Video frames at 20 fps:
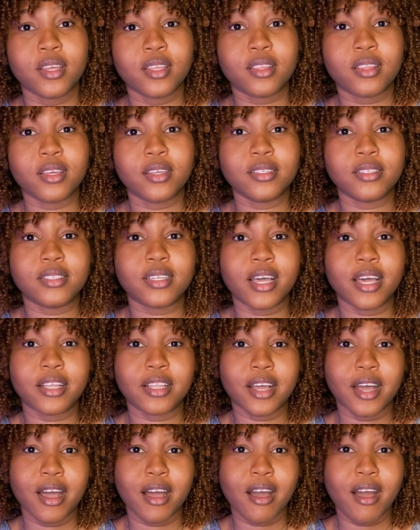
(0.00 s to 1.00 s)
things
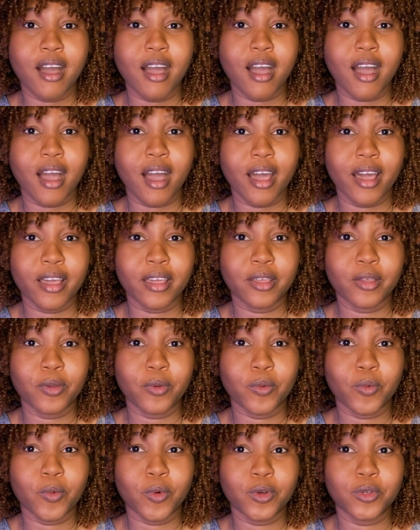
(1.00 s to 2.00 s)
that I
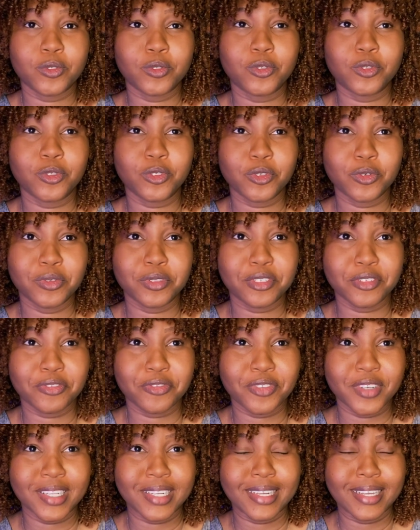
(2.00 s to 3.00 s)
want to do
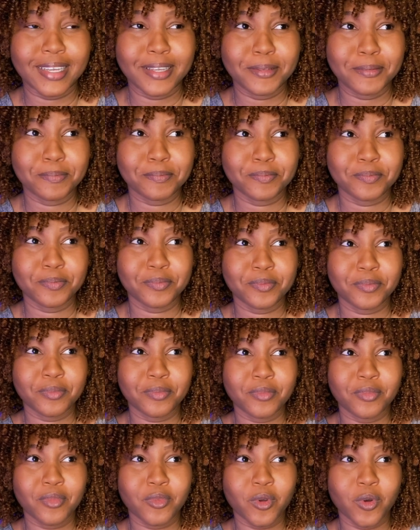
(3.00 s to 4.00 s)
differently
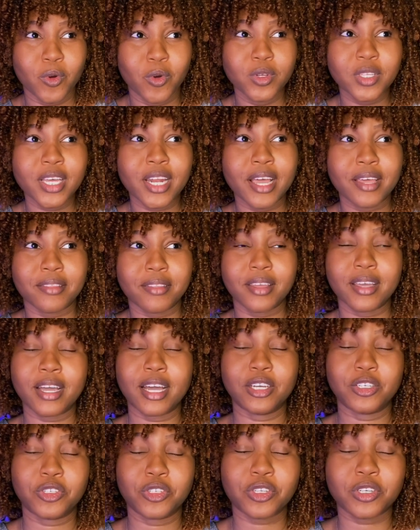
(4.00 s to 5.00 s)
or that I think
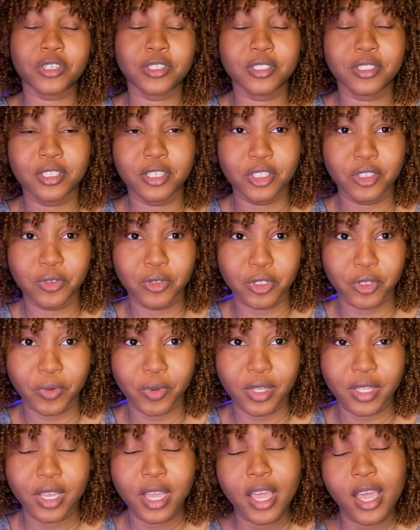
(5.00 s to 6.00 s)
I should continue
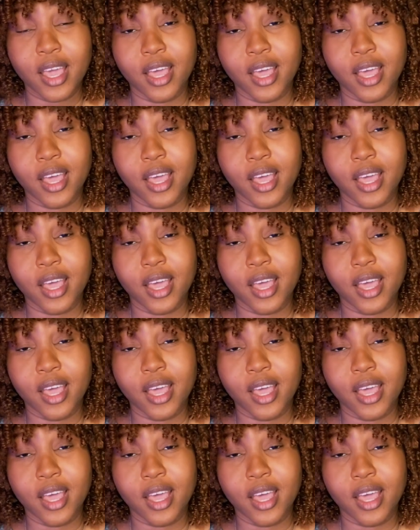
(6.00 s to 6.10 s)
doing.